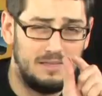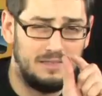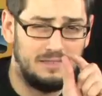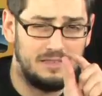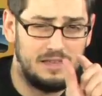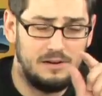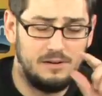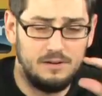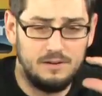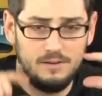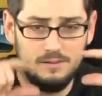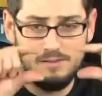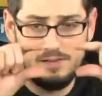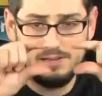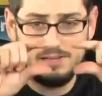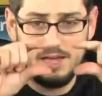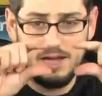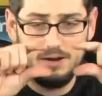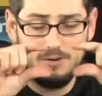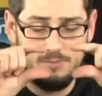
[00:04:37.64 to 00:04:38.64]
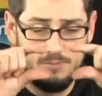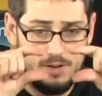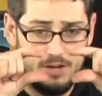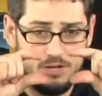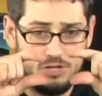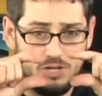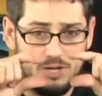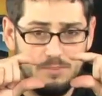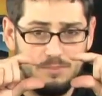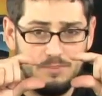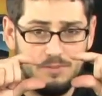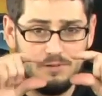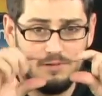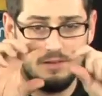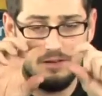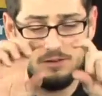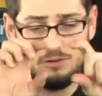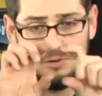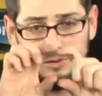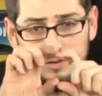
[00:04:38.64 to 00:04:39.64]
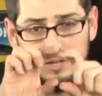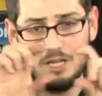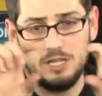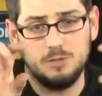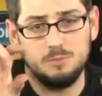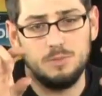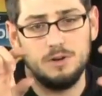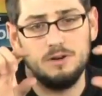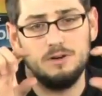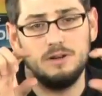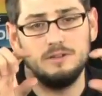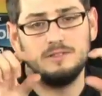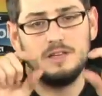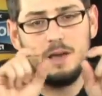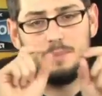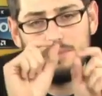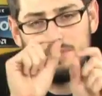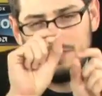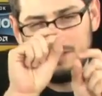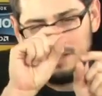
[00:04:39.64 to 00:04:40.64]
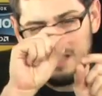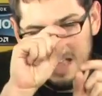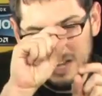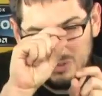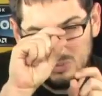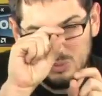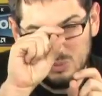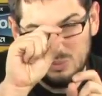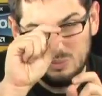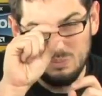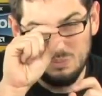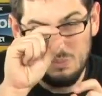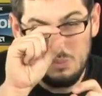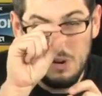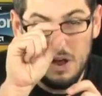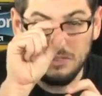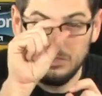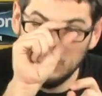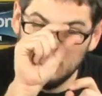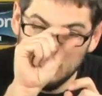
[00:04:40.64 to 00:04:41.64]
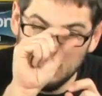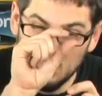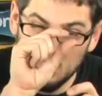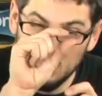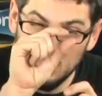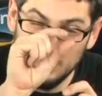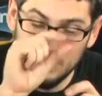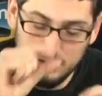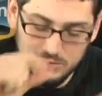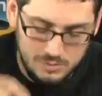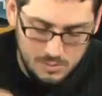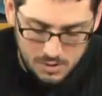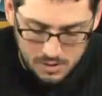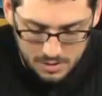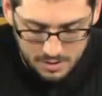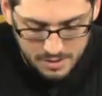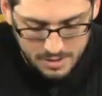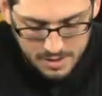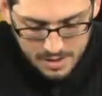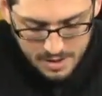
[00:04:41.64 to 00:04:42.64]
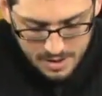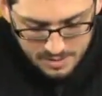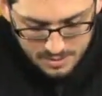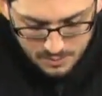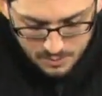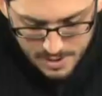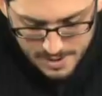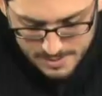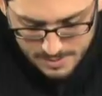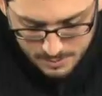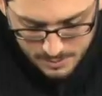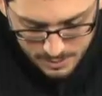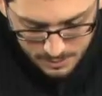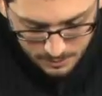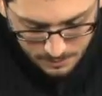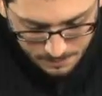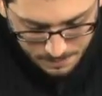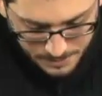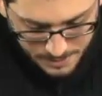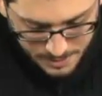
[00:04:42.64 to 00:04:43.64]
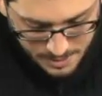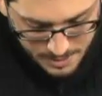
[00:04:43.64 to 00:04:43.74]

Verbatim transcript: the center of the entire big chip. It's an internal heat spreader on top and the actual processors are really small and they're right in the middle,